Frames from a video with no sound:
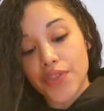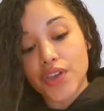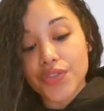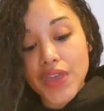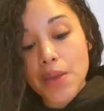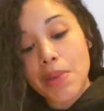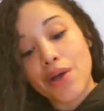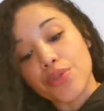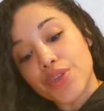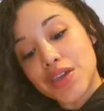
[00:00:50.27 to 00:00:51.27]
The good thing
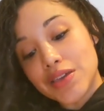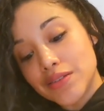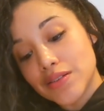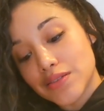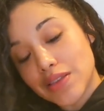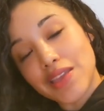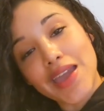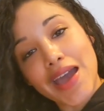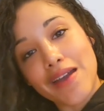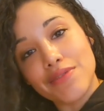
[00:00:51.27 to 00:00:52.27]
about these is that
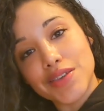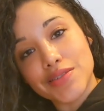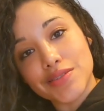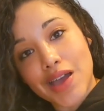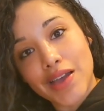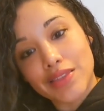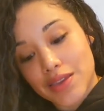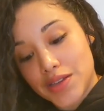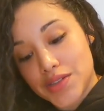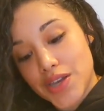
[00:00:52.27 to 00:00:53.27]
they have these side
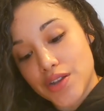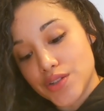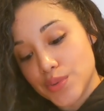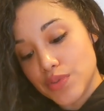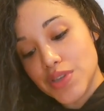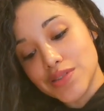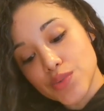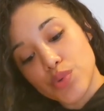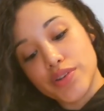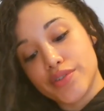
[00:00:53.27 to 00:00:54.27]
things here. So this
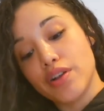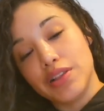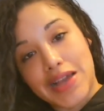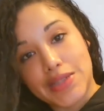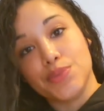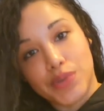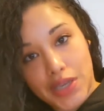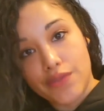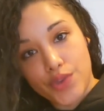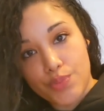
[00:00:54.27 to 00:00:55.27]
is where sunglass would
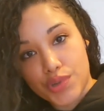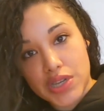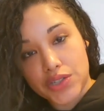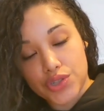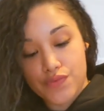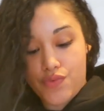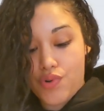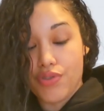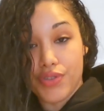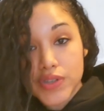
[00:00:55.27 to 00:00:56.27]
give you protection
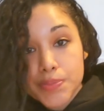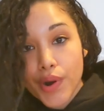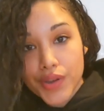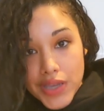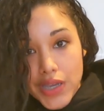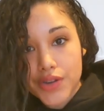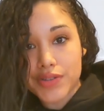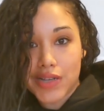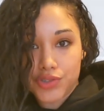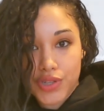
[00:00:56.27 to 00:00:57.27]
for. This part here
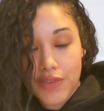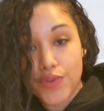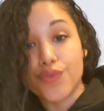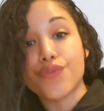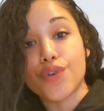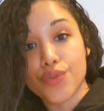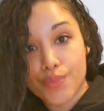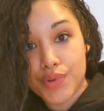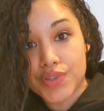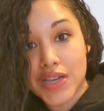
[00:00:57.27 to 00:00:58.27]
is actually going to give you further
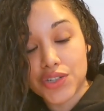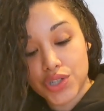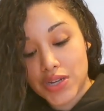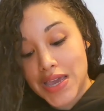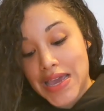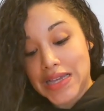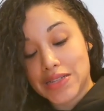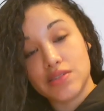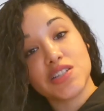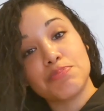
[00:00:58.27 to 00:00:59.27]
protection
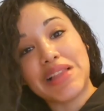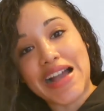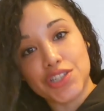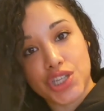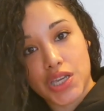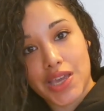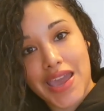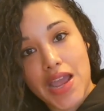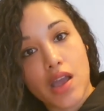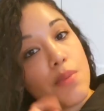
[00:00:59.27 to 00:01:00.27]
because splashing
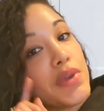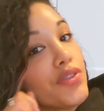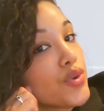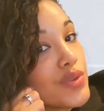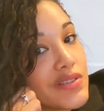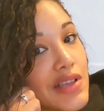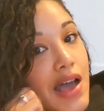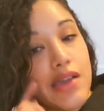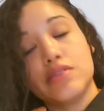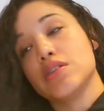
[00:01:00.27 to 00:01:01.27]
can't come in through the
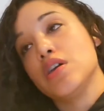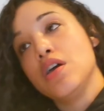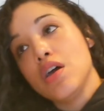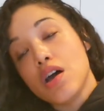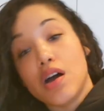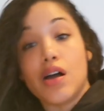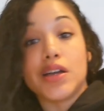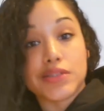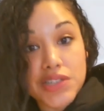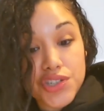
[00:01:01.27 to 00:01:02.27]
sides.
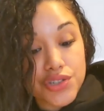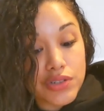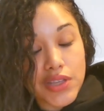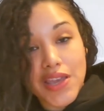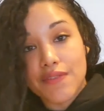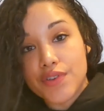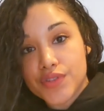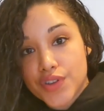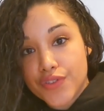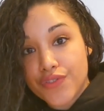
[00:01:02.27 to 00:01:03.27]
Additionally, if there's any